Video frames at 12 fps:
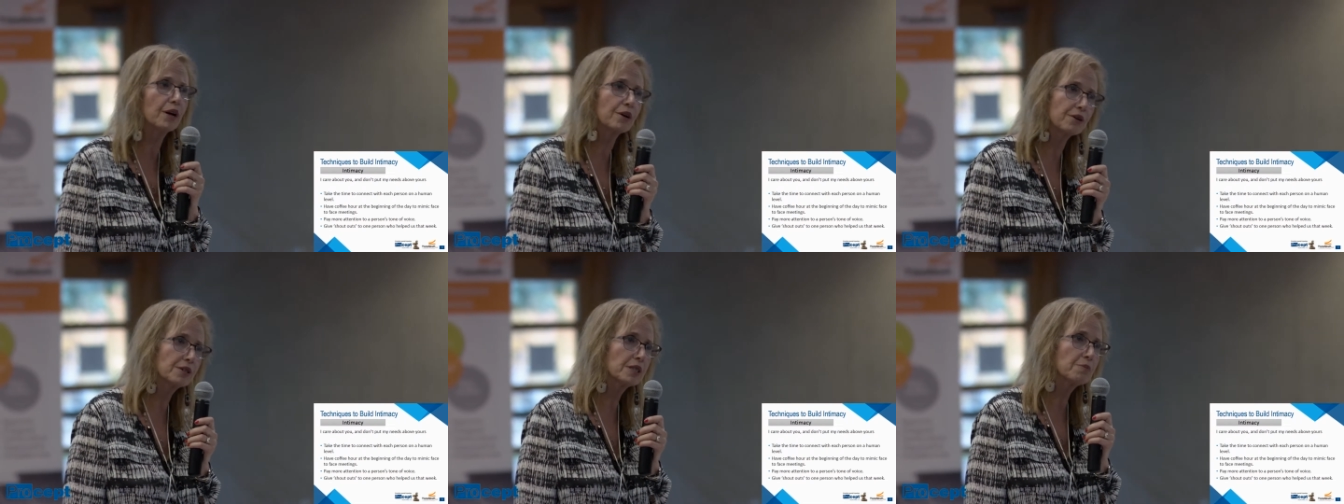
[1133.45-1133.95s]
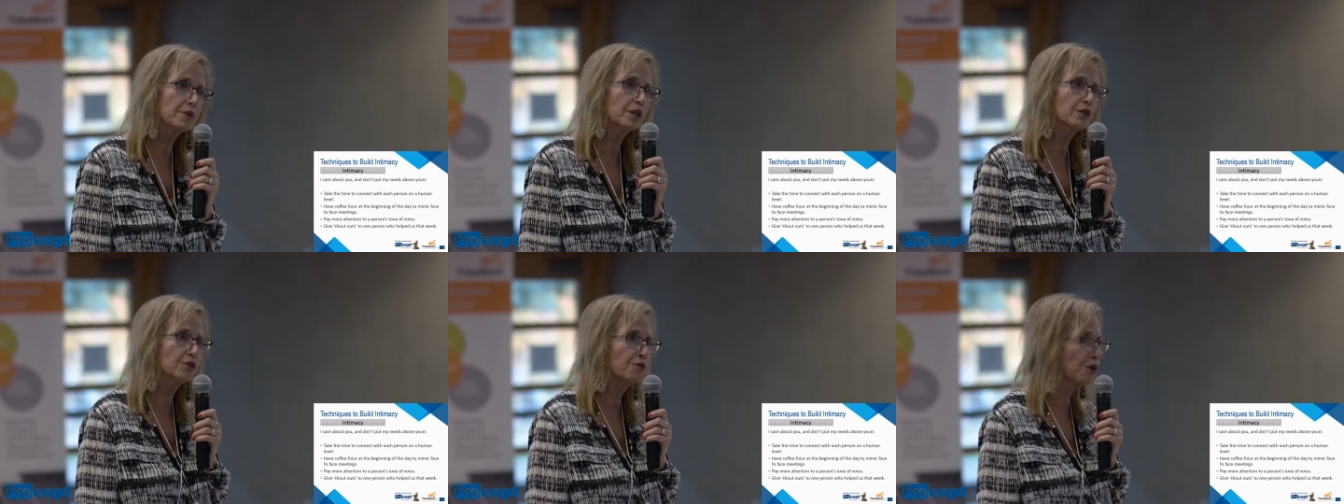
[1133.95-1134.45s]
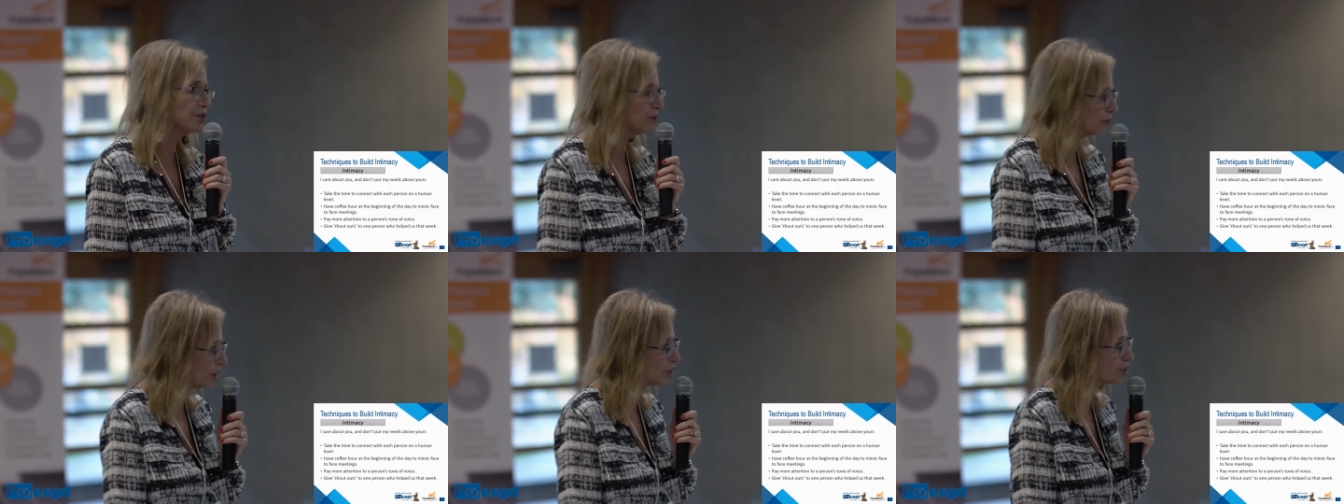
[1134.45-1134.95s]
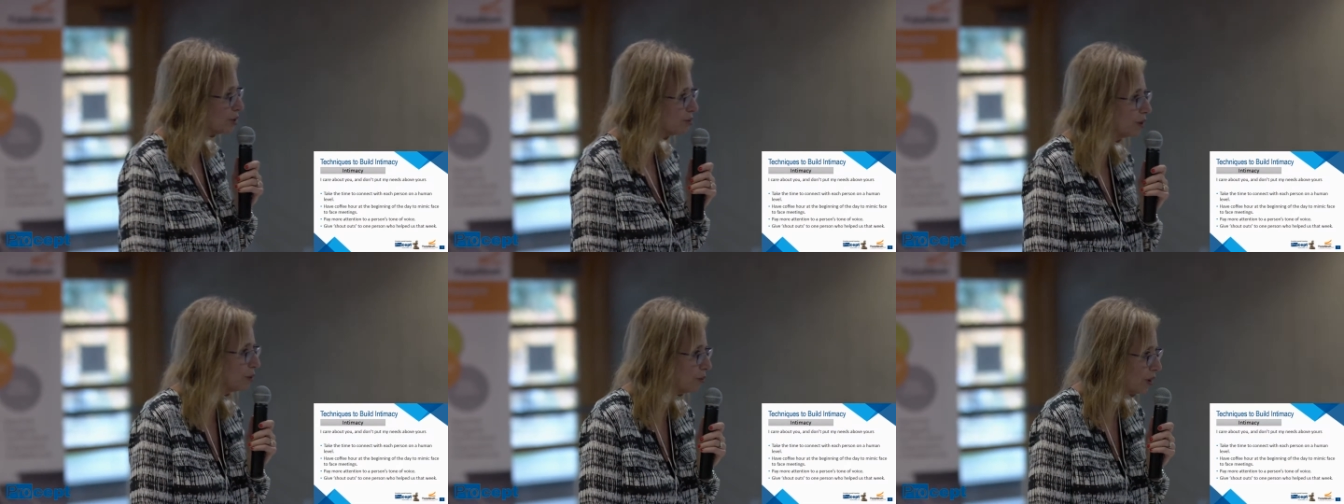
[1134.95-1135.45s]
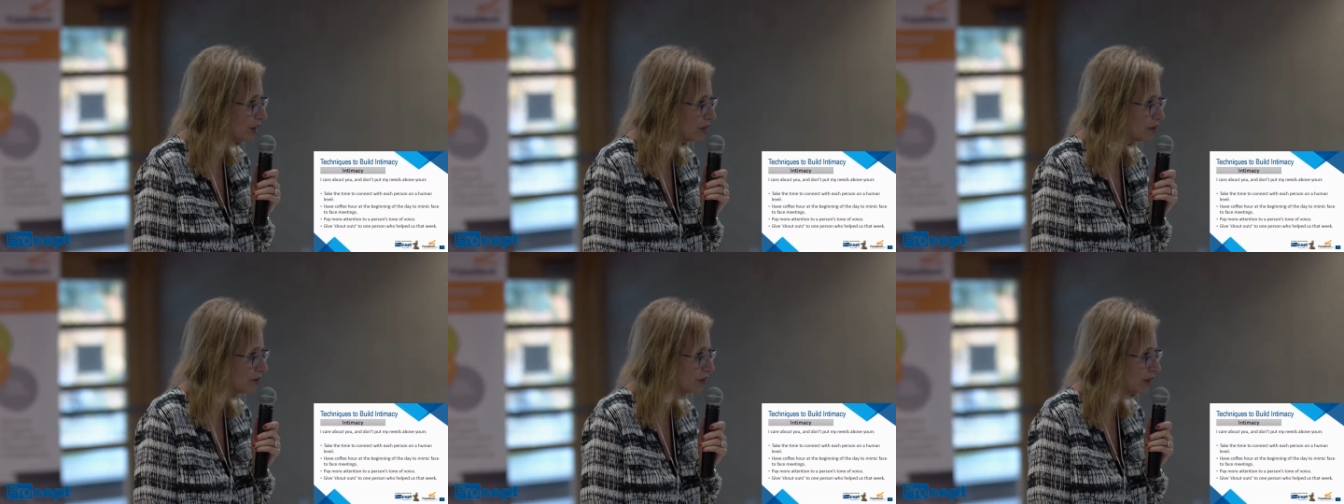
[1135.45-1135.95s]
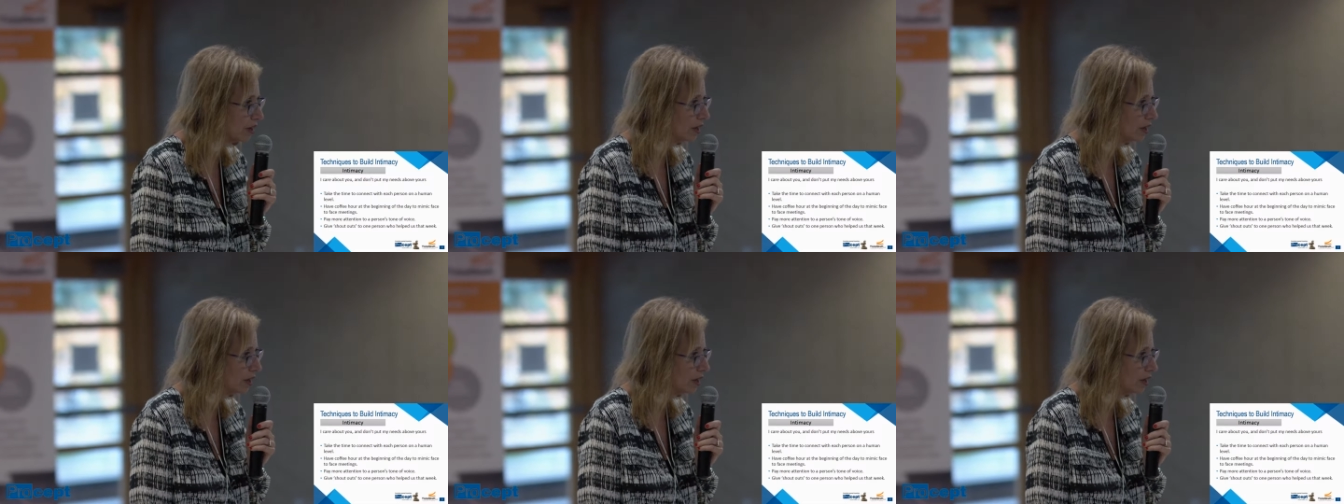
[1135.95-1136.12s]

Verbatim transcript: I heard something in your voice, I'm not sure what it was.